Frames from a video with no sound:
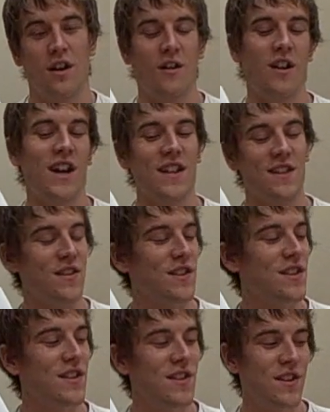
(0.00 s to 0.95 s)
Alright, so
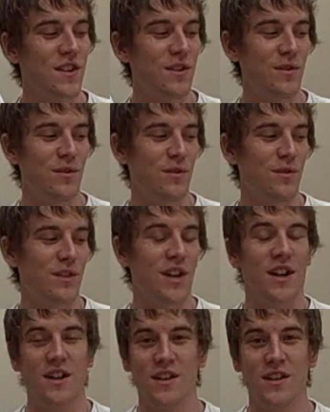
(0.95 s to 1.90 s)
this is to
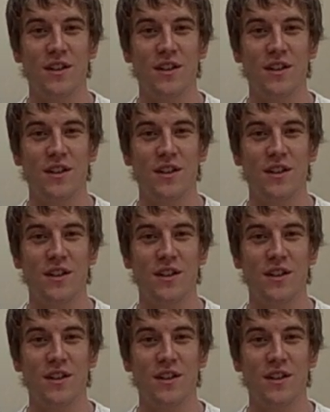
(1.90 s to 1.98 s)
talk